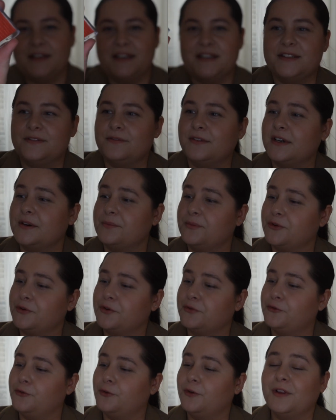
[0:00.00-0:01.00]
It is very
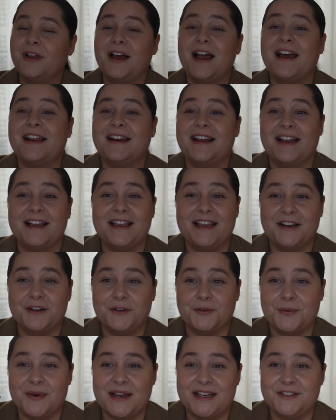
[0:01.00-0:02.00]
beautiful and I
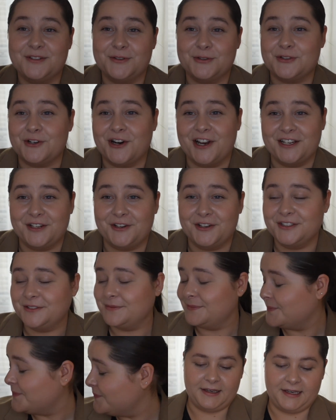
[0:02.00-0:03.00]
cannot wait to try it on.
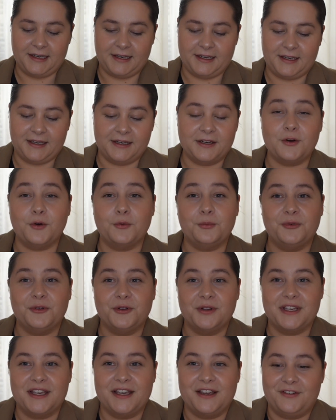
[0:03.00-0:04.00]
And
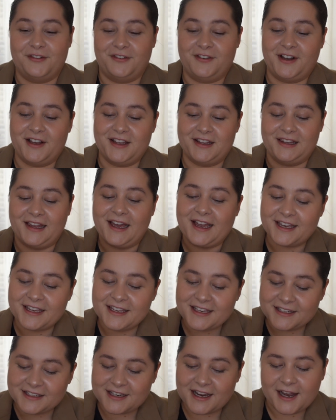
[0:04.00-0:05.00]
hopefully if I
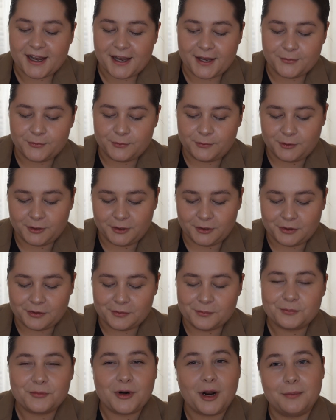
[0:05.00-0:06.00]
like it, I will
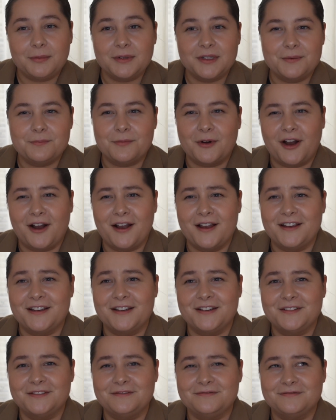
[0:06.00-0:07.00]
probably buy
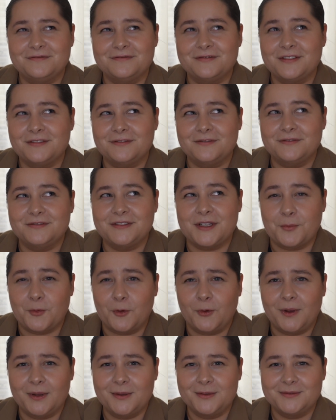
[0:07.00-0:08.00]
them
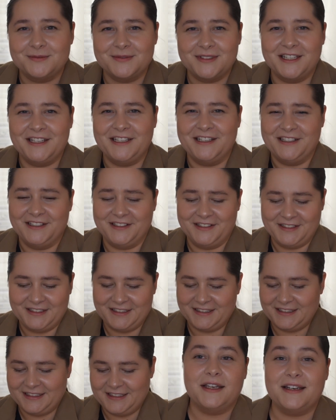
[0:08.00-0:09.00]
all.
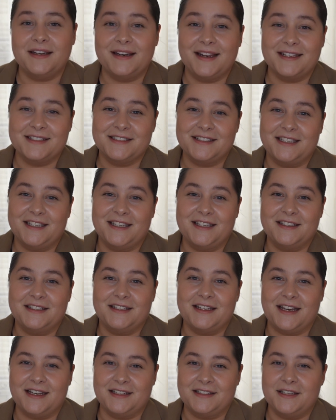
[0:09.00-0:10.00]
And the next thing
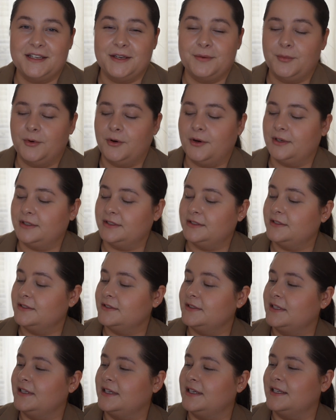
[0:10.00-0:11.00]
that he bought
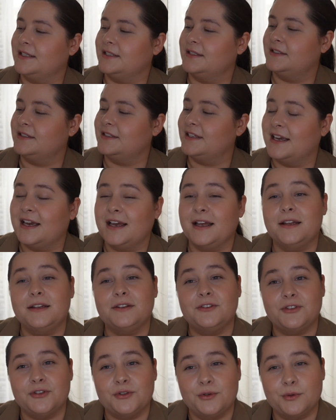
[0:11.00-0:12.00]
is the
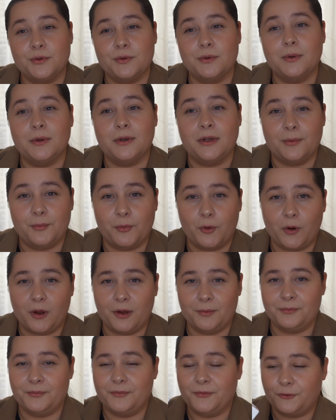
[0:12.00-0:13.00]
new lip
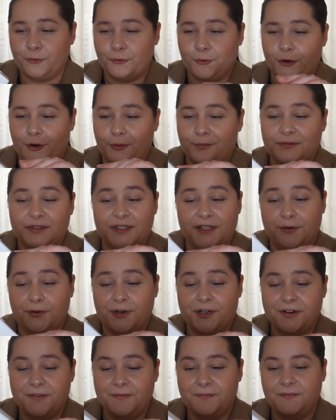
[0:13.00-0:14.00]
balm from
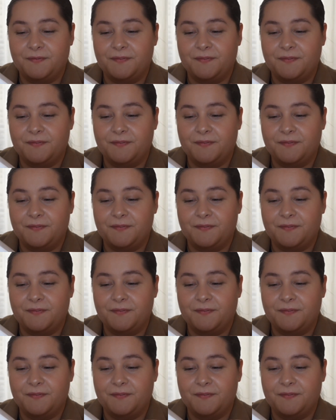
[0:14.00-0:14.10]
Dior.